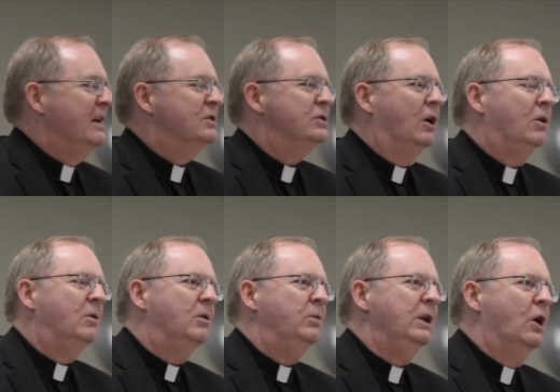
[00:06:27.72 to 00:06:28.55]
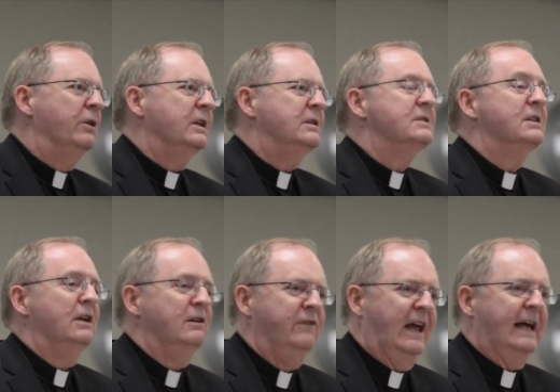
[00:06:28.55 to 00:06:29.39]
So we know that there's an
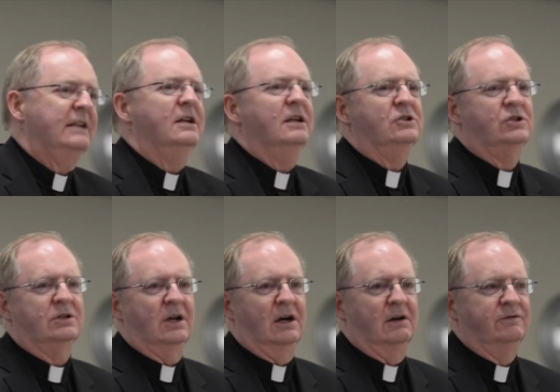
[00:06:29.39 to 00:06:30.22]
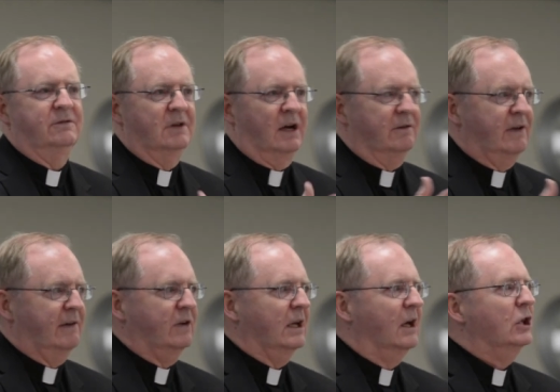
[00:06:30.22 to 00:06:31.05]
advantage of
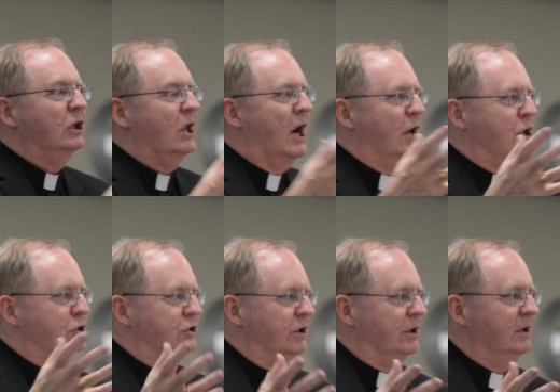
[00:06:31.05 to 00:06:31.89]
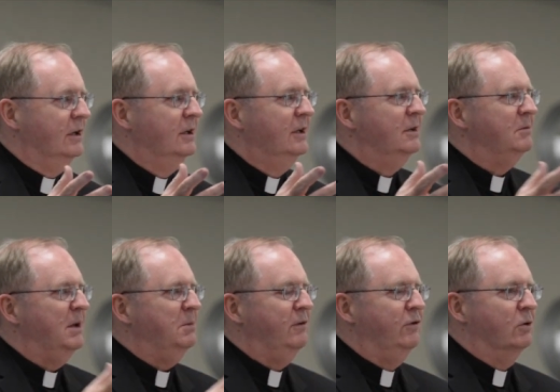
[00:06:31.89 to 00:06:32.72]
having larger,
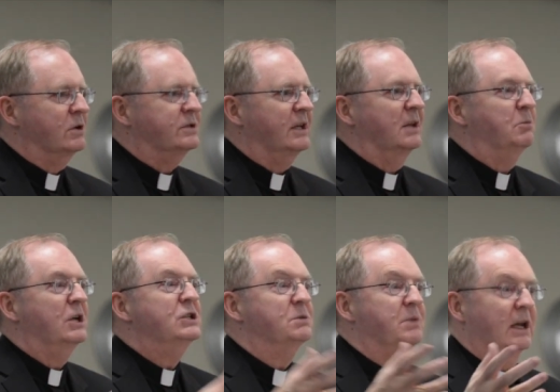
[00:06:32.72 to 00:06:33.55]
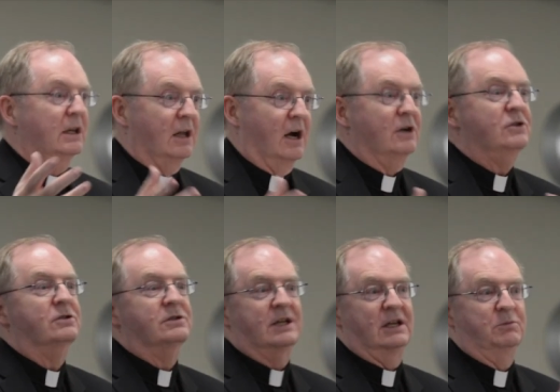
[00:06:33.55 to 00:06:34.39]
maybe fewer celebrations, but
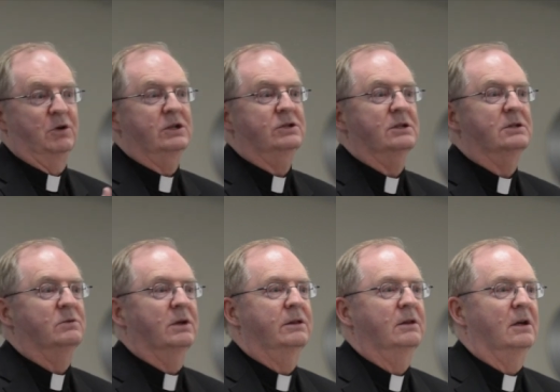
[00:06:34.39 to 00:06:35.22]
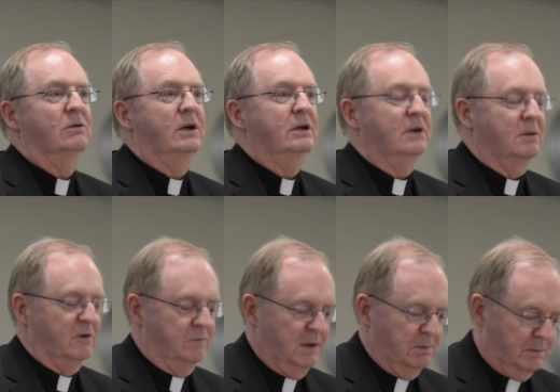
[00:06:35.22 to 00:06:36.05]
larger celebrations with a greater number
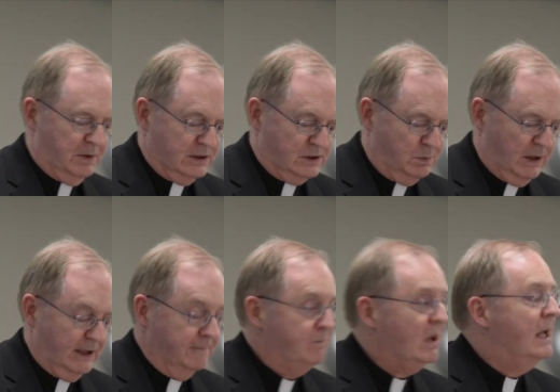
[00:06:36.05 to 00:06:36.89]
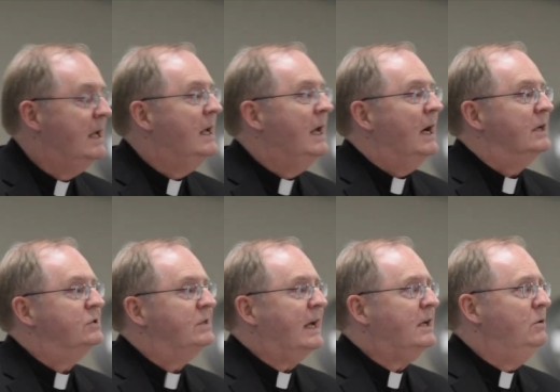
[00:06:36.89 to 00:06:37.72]
of people participating. A
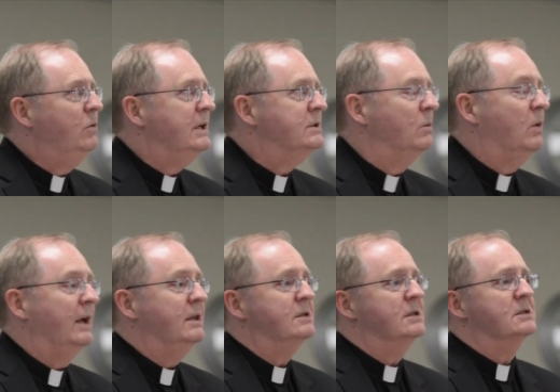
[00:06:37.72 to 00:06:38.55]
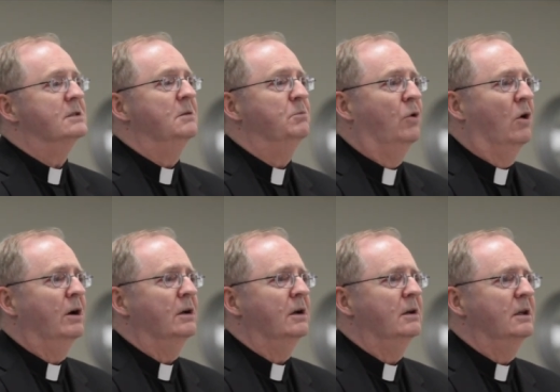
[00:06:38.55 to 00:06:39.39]
second reason why this is
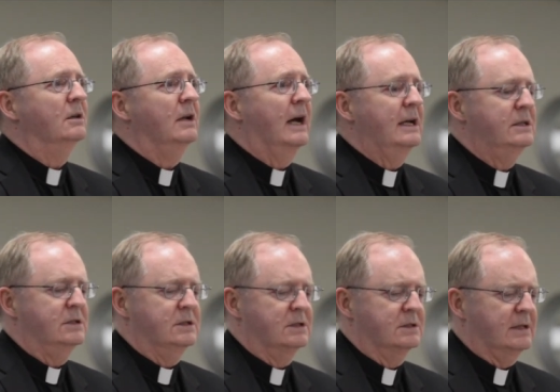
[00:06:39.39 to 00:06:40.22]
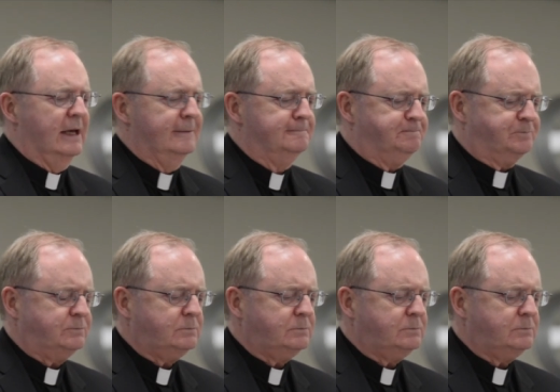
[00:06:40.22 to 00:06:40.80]
important in the diocese is that